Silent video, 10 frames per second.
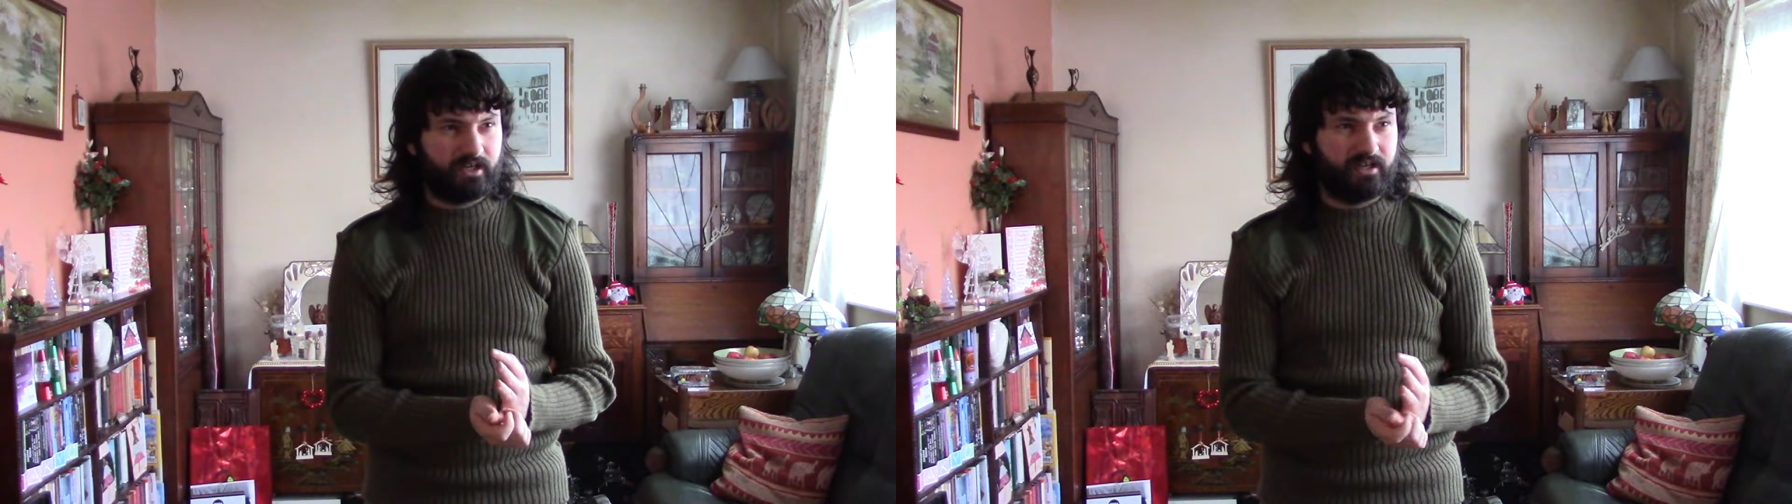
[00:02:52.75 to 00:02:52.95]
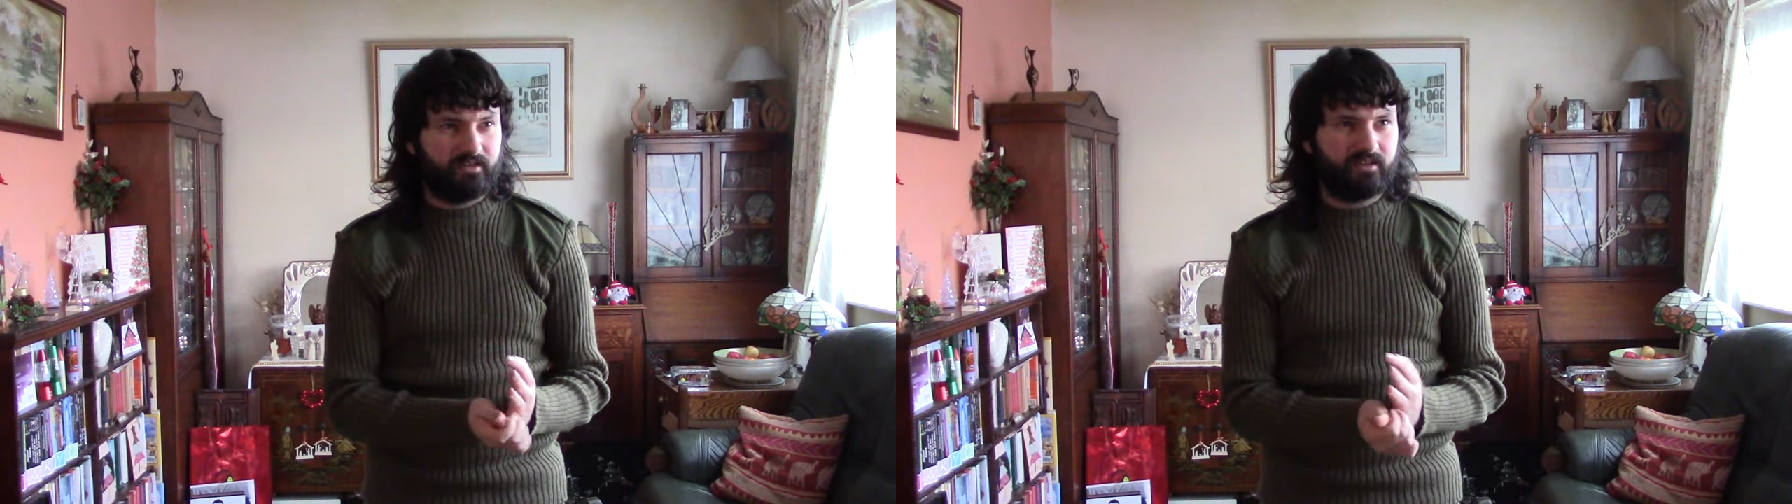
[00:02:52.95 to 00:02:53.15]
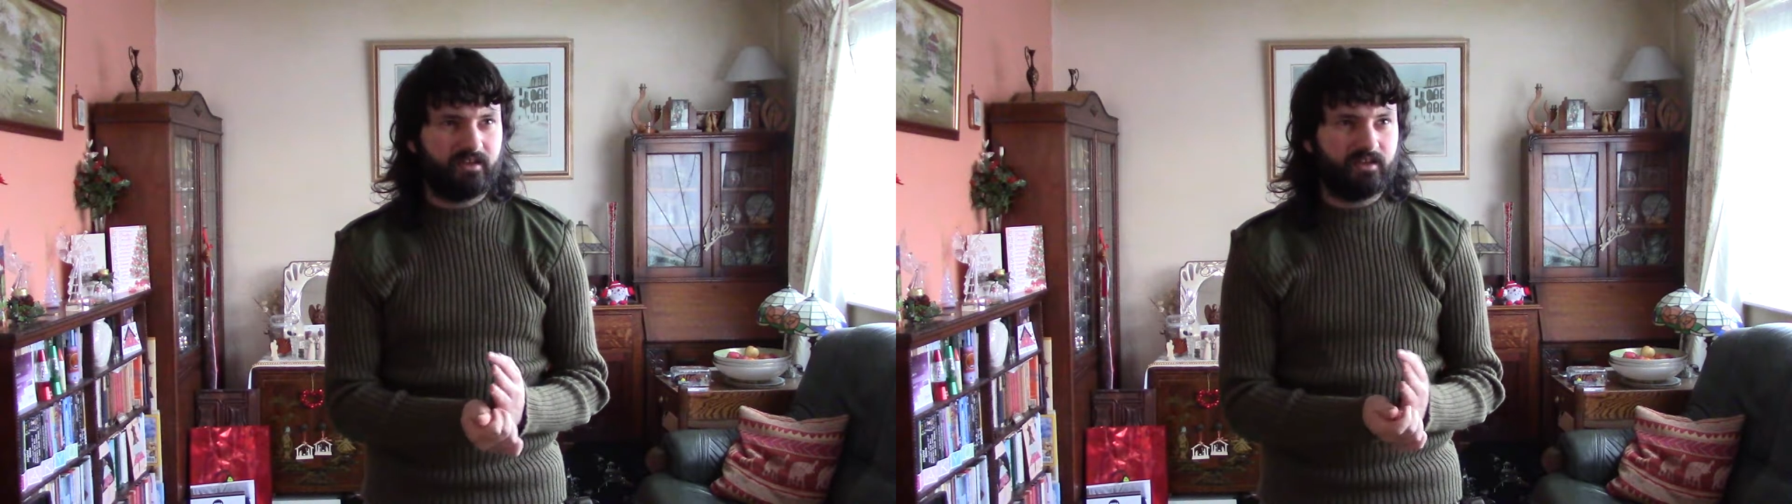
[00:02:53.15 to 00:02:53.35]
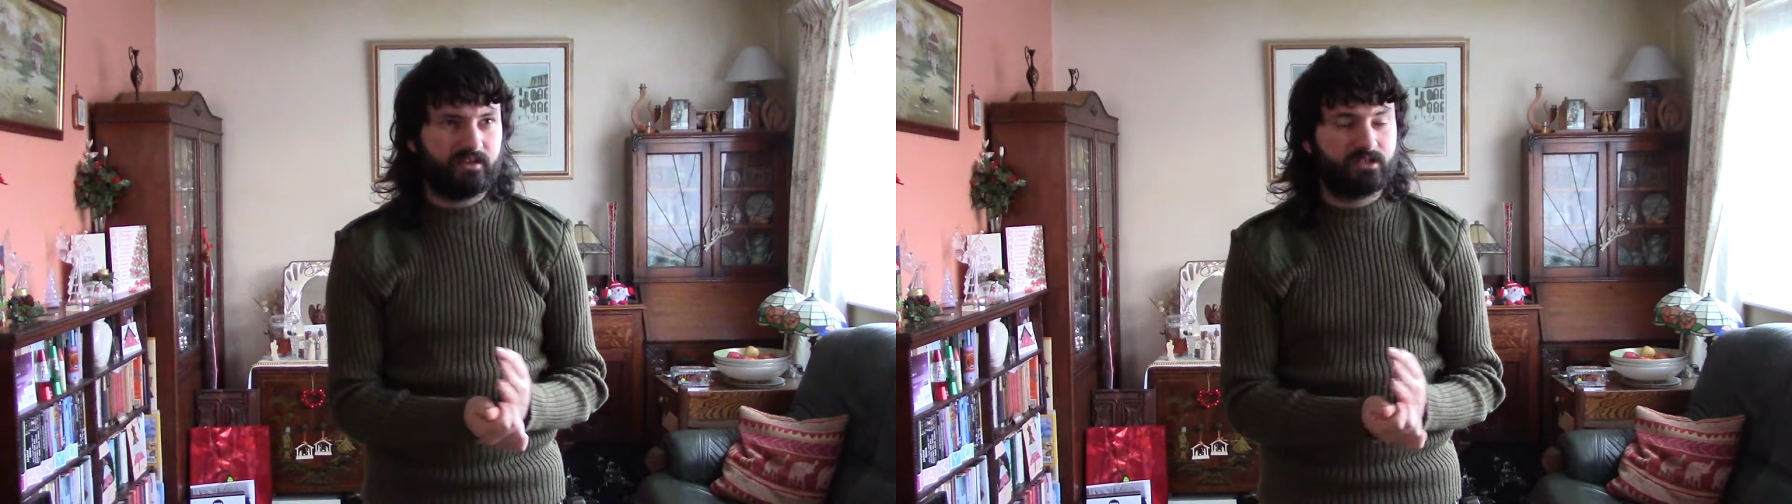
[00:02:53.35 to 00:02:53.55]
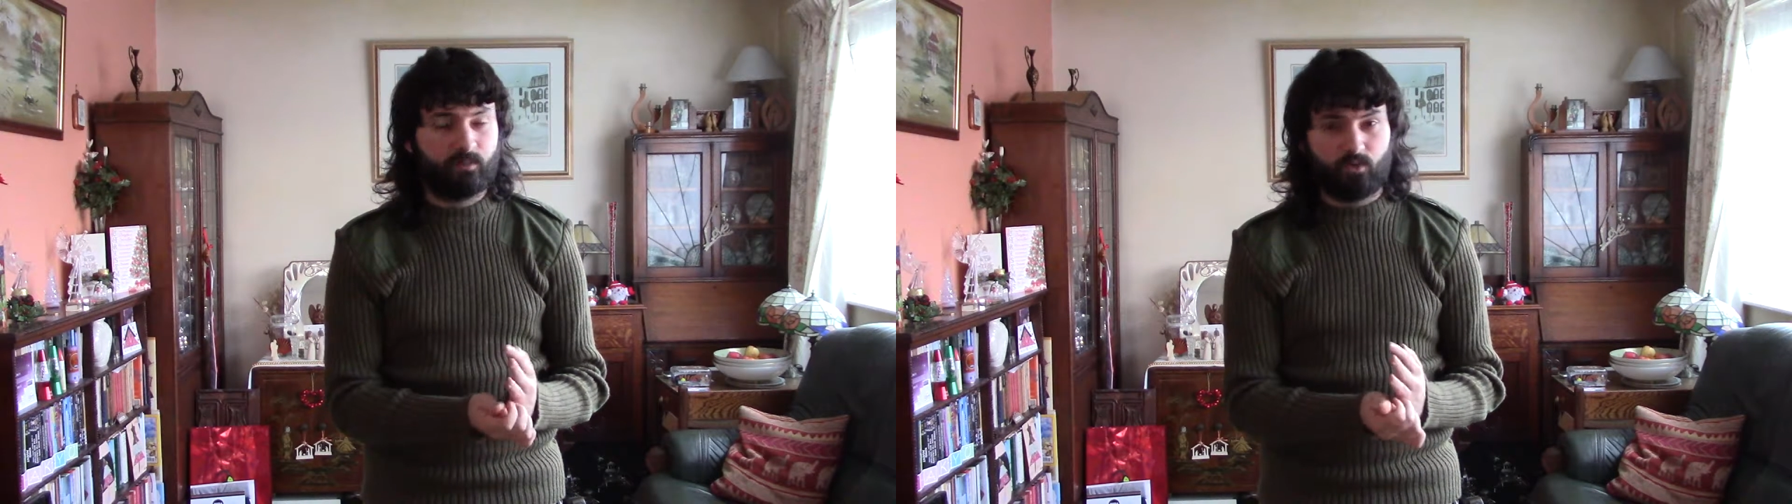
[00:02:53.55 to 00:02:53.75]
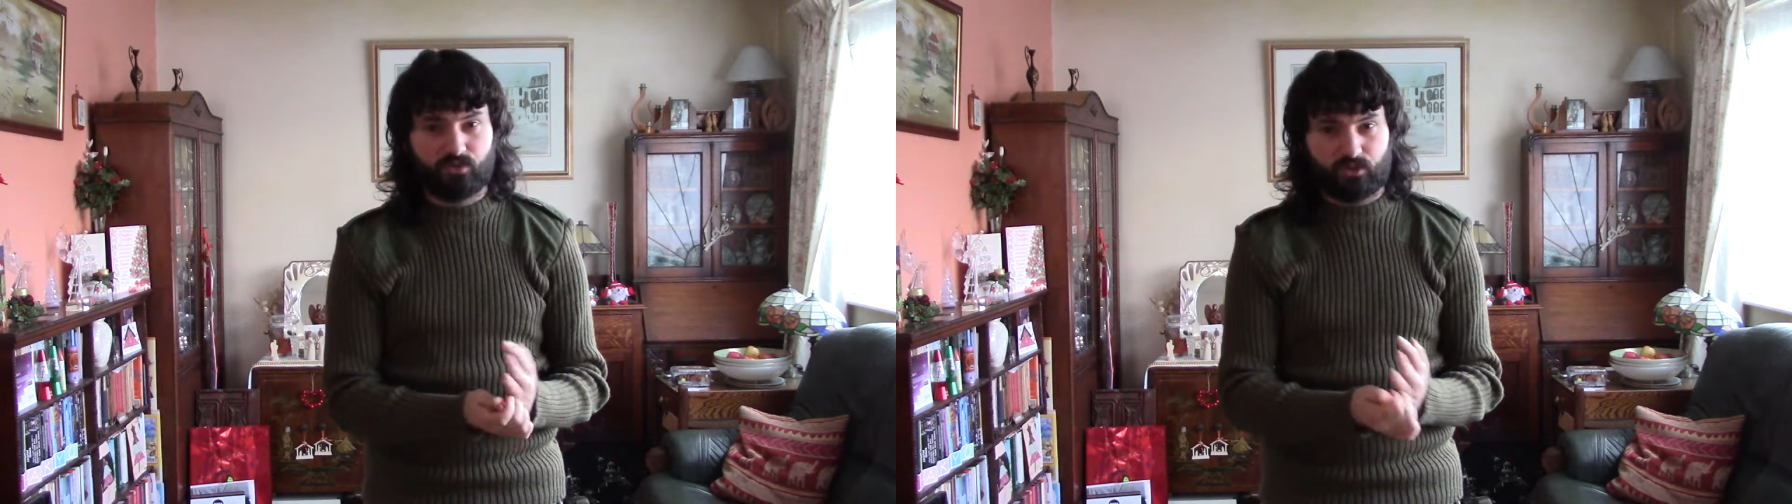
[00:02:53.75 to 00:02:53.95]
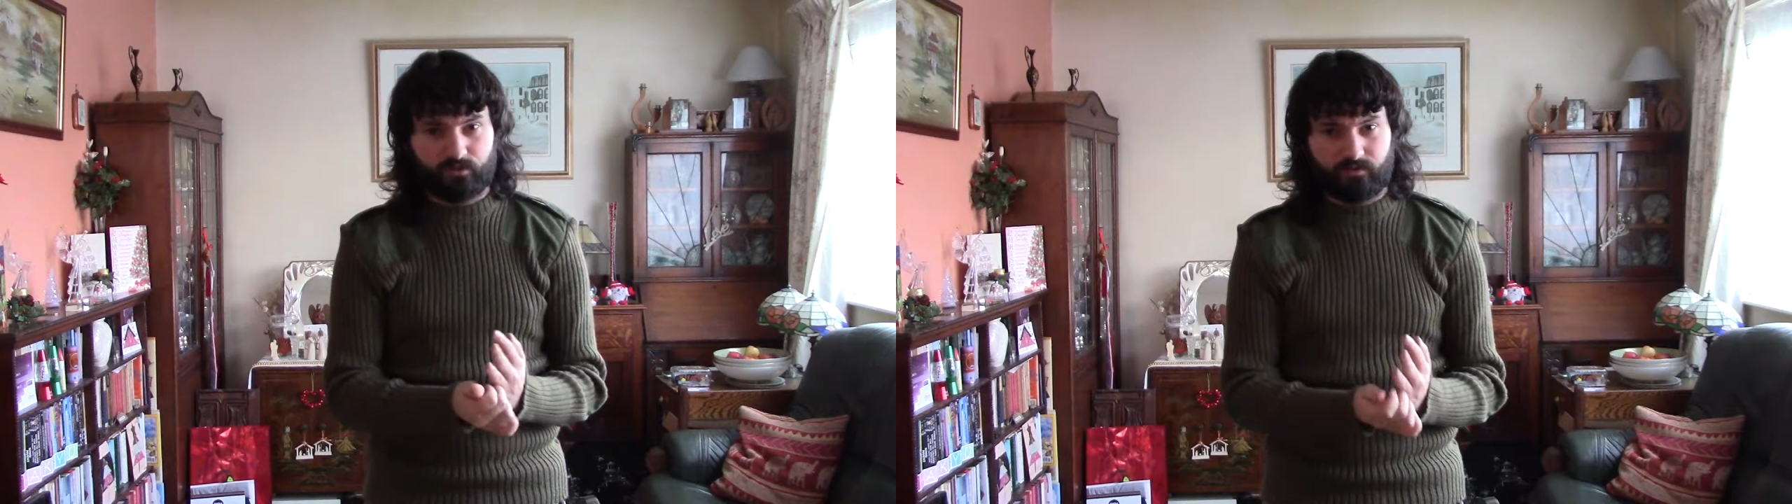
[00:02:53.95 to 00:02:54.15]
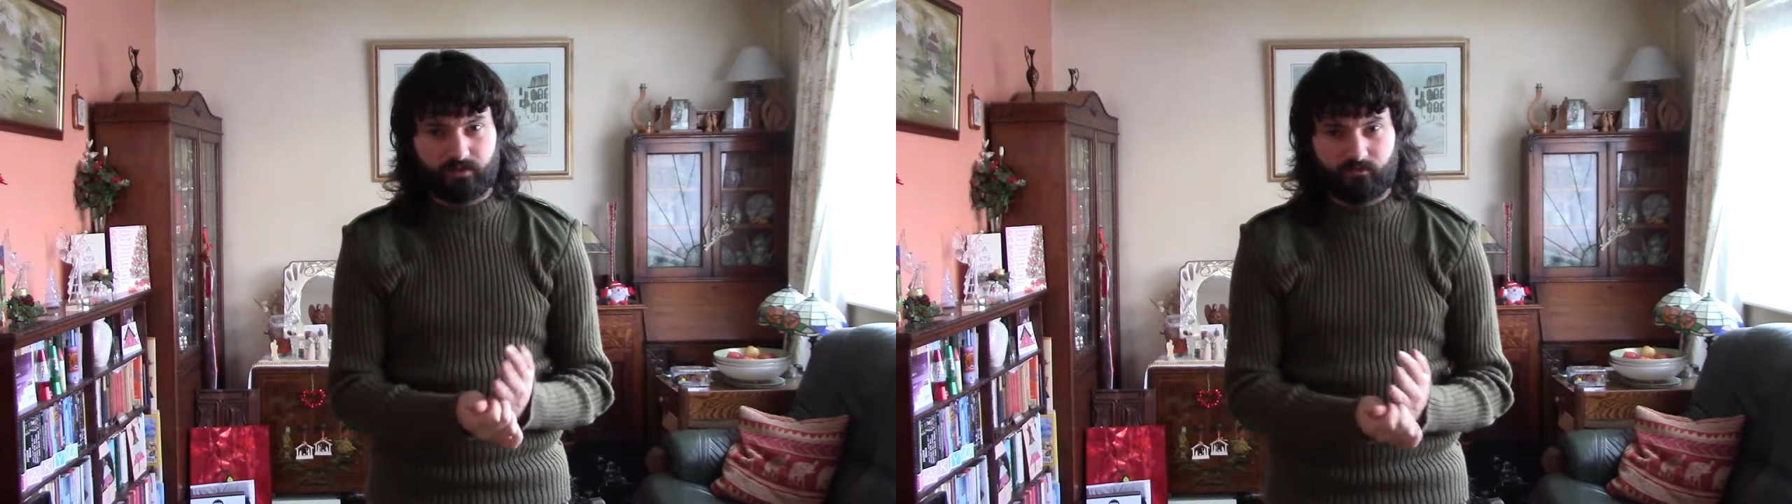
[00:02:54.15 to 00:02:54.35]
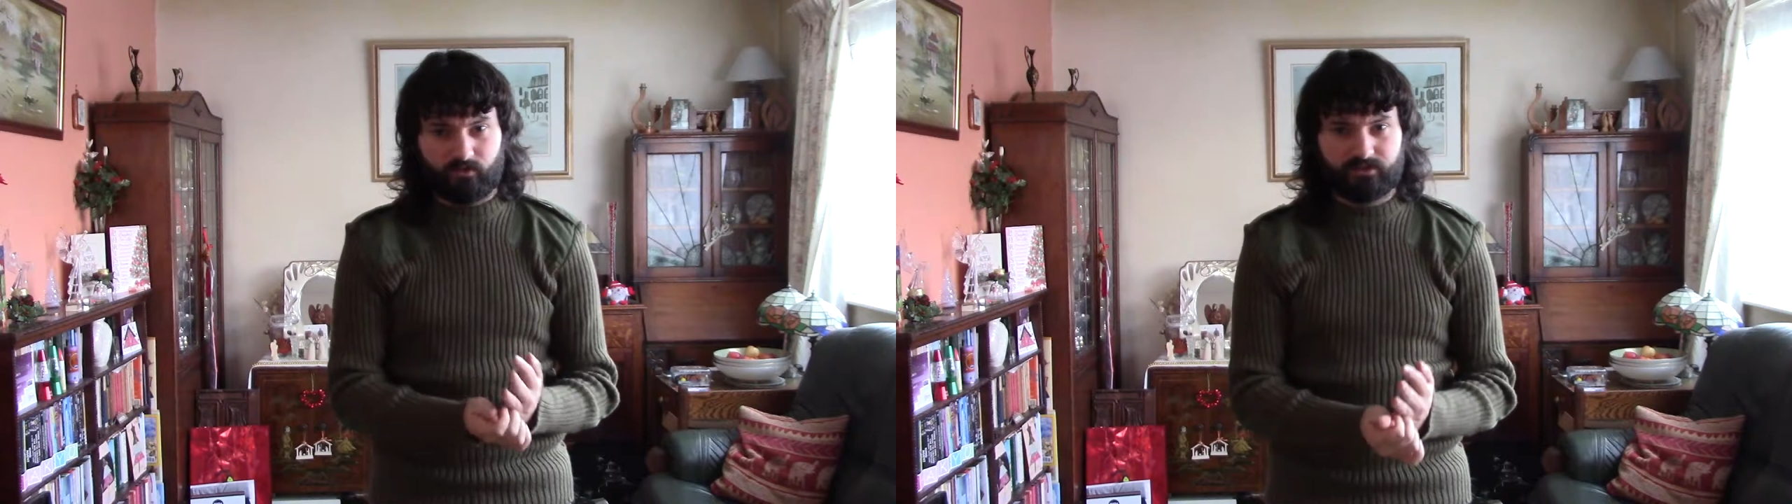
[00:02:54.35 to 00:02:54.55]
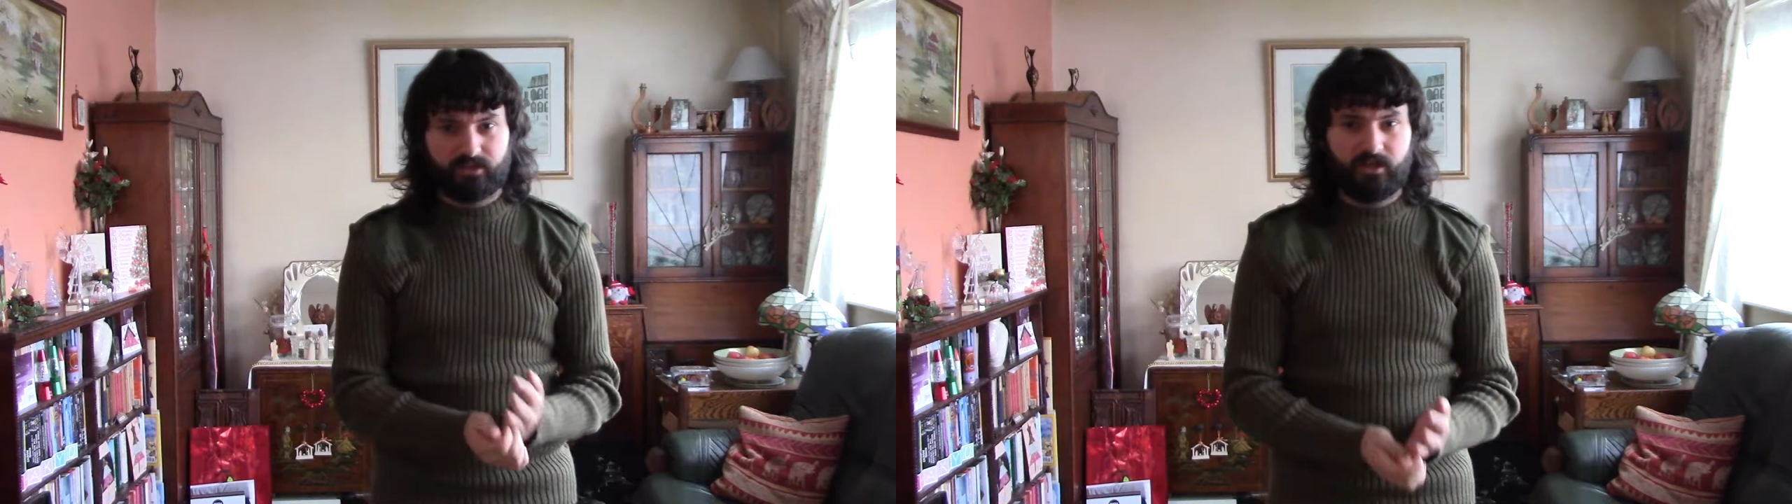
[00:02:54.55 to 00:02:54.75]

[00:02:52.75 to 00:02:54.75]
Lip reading: and the small sword that I've got.